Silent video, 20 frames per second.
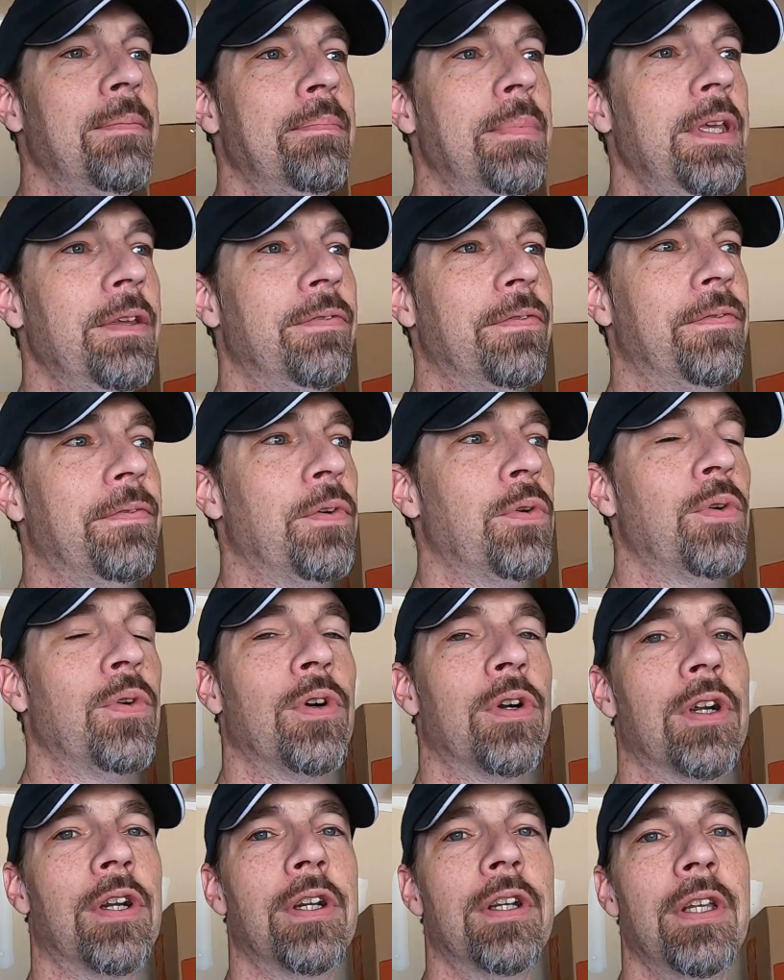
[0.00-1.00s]

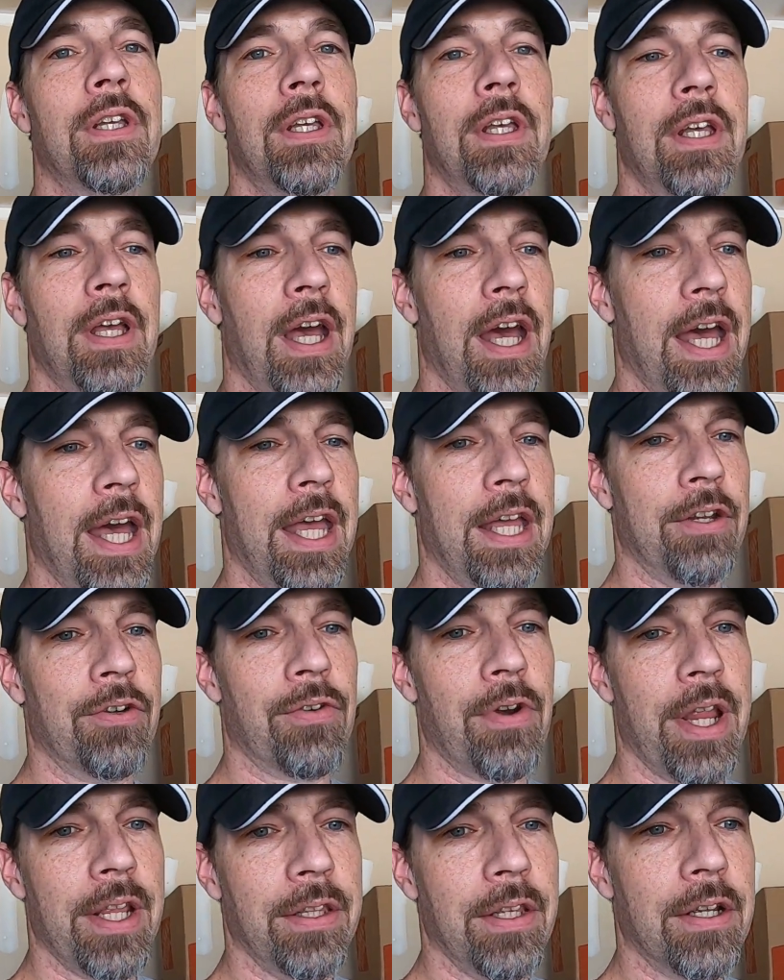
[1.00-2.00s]
before I
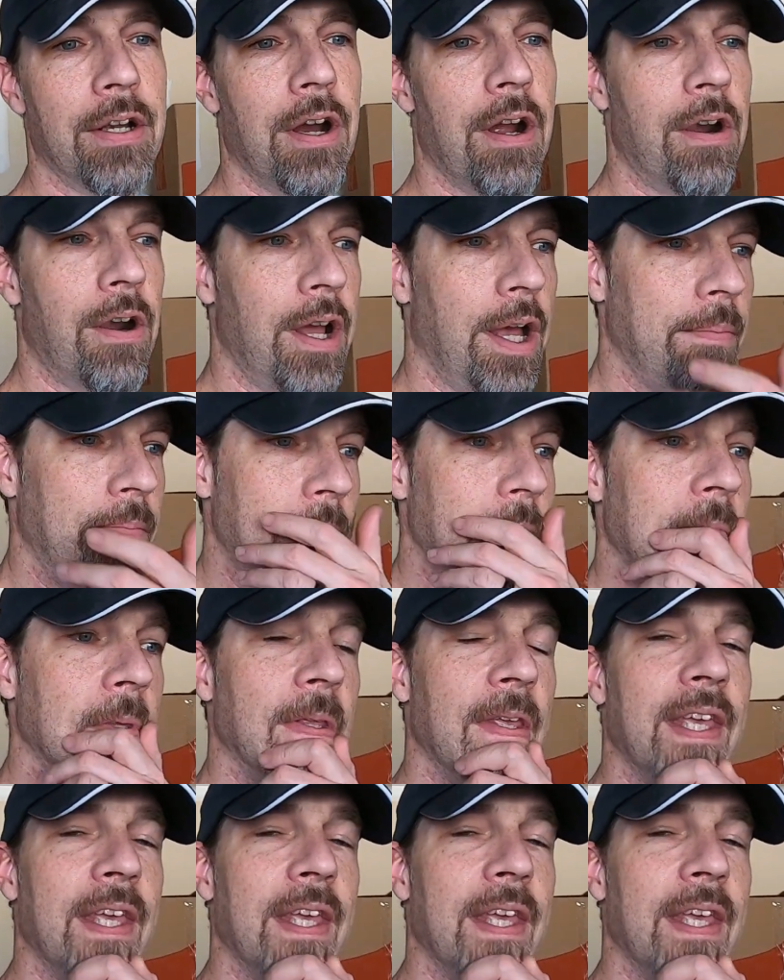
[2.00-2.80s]
crank the car up,